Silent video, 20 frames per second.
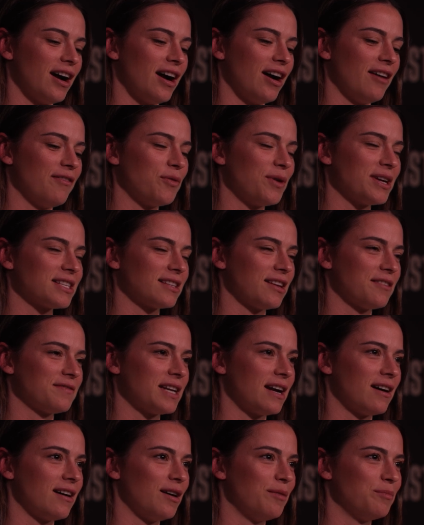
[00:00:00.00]
I've always loved
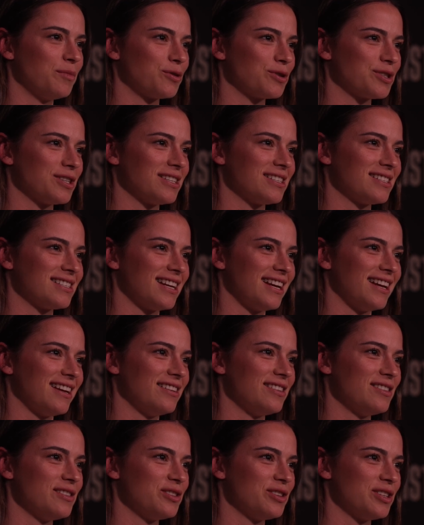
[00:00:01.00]
how humble she's
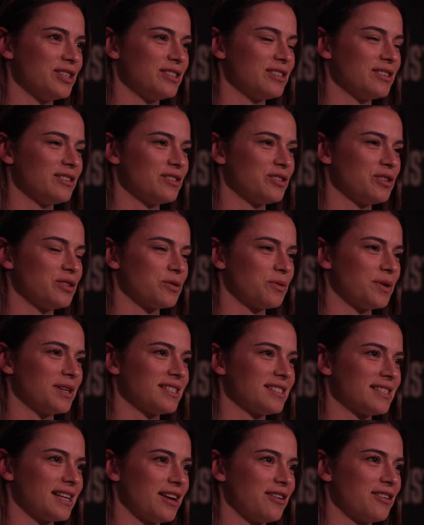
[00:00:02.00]
stayed. She's
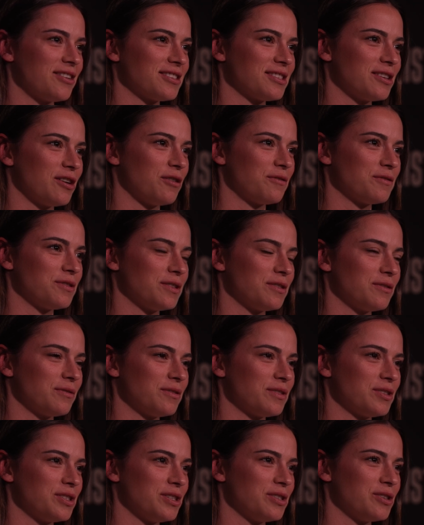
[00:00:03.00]
always stayed herself.
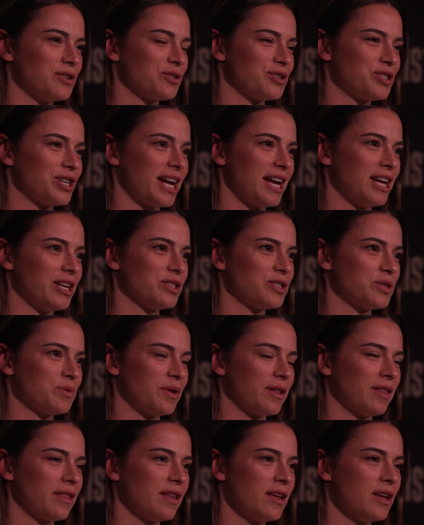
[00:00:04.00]
She's not changed
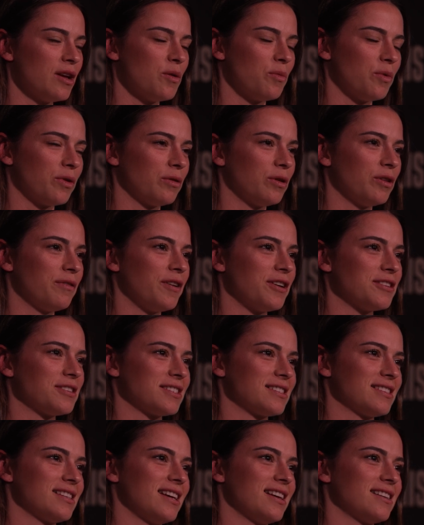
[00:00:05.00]
with all of her
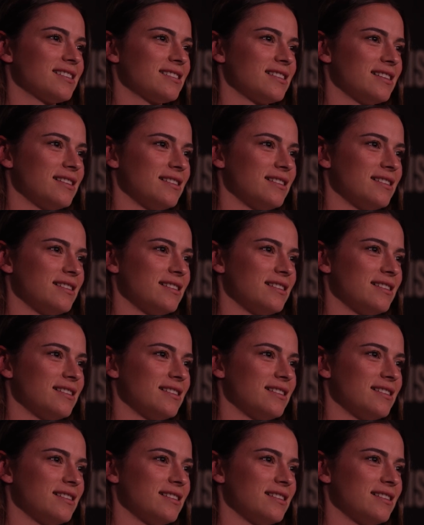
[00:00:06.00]
success,